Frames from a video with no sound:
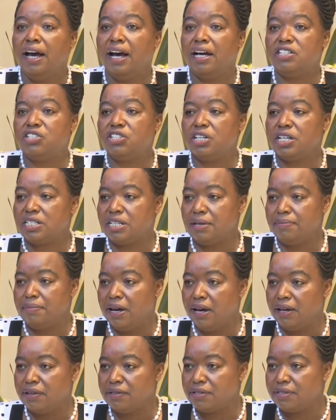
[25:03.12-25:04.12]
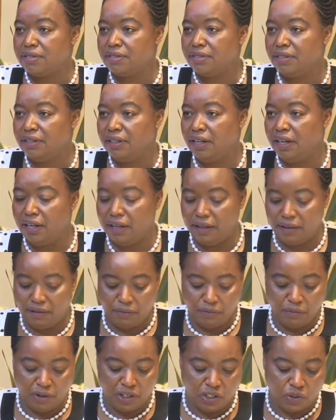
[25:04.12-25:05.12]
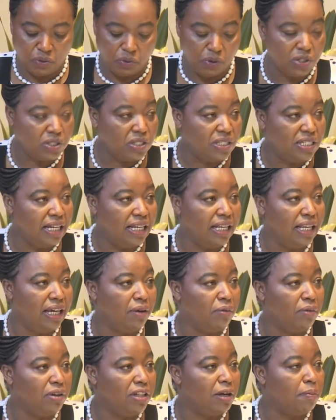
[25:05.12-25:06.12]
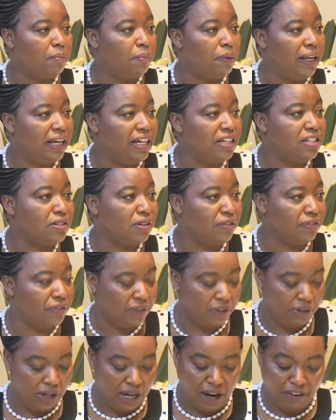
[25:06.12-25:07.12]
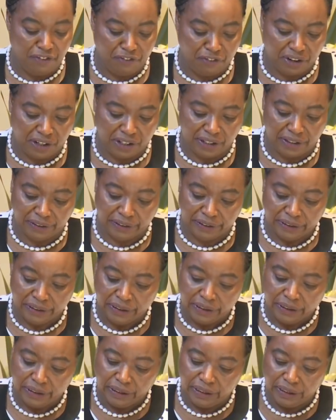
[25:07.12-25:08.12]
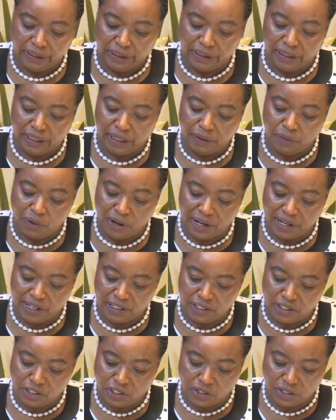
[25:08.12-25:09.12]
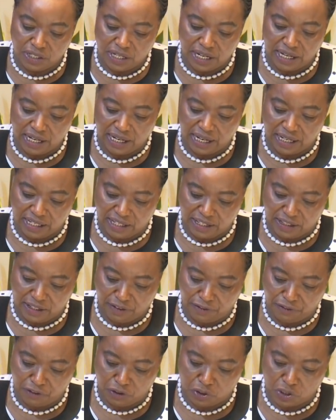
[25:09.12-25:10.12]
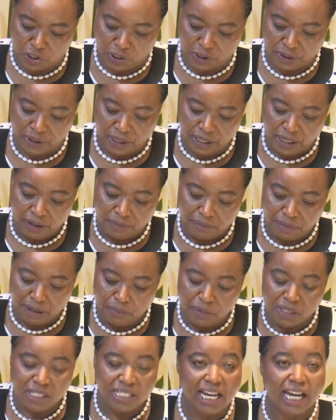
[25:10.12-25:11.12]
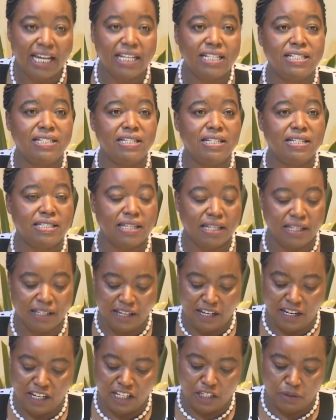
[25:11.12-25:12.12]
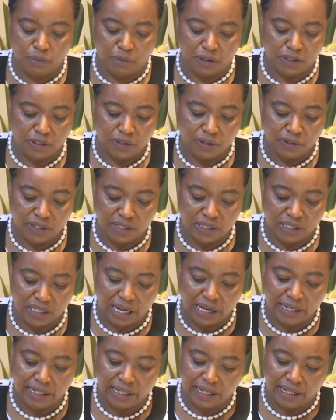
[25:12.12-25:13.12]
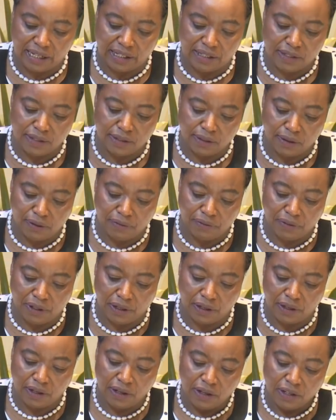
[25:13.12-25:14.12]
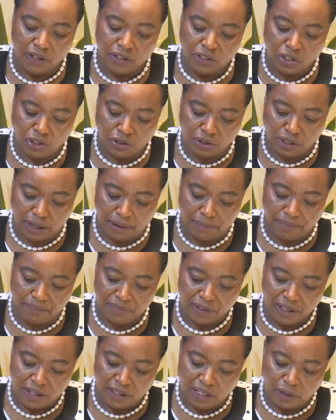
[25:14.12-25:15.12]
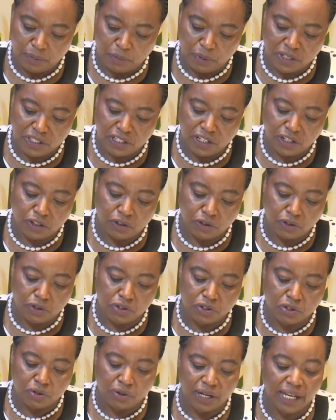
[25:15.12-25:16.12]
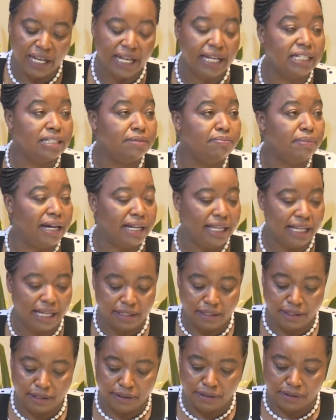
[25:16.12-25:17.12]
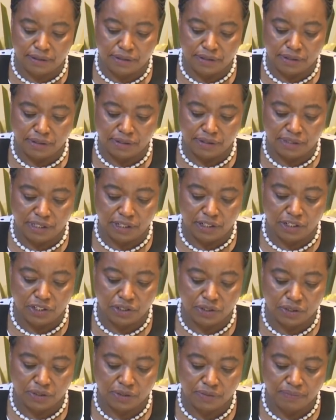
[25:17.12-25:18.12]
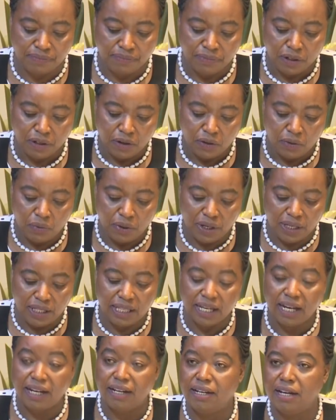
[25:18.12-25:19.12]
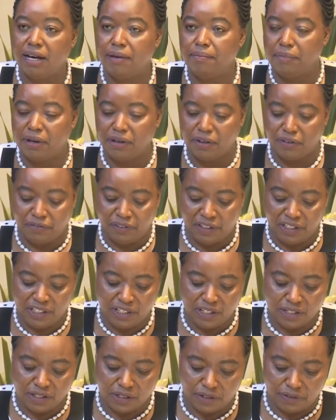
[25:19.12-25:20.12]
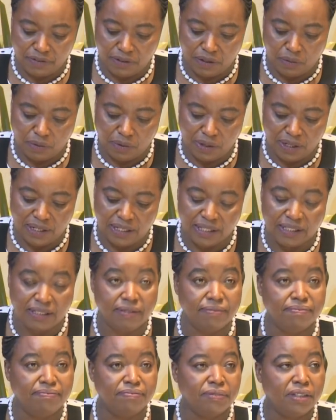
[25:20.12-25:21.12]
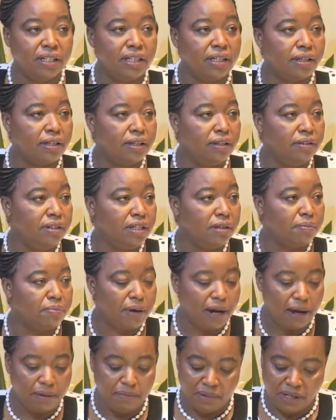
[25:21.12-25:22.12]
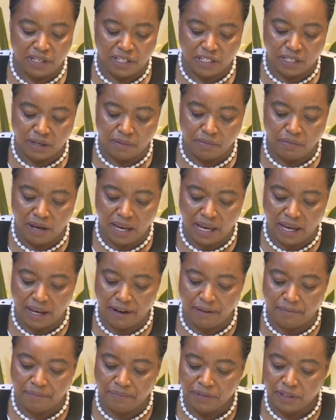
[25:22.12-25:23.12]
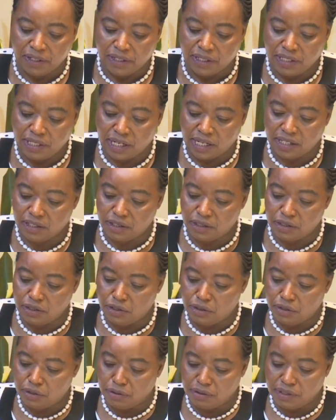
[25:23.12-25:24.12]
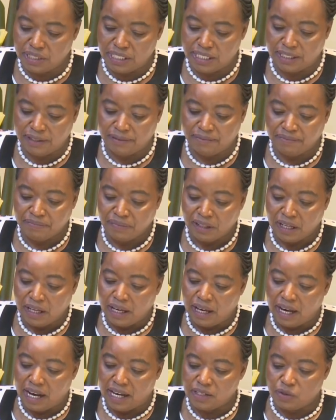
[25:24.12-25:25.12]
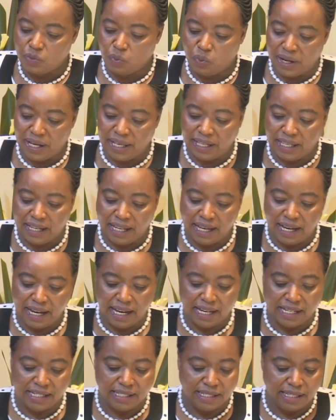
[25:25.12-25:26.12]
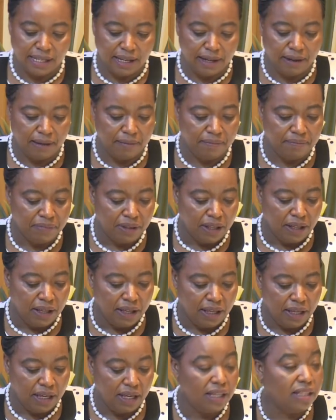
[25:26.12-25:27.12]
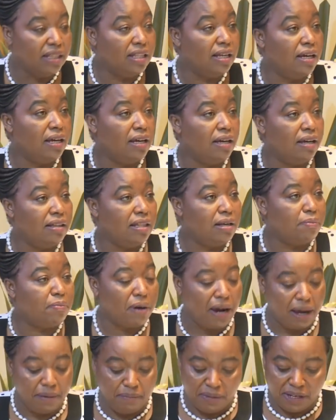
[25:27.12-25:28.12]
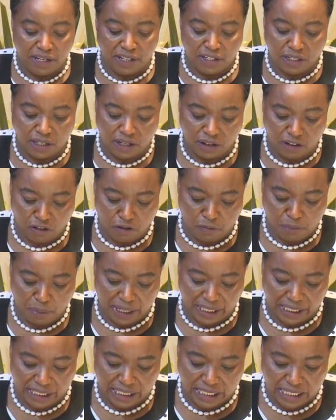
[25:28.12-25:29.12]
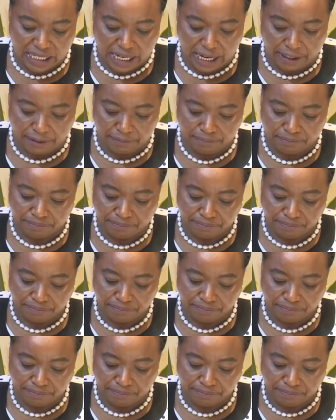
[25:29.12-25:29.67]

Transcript: at Chatham House, uh, which was dealing with the place of Africa in the world today and in the future. But besides these engagements on the sidelines of the CHOGM, the president also held bilateral consultations with a number of leaders of the world, including Prime Minister May, Justin Trudeau, as well as uh, uh the, the Prime Minister of Pakistan.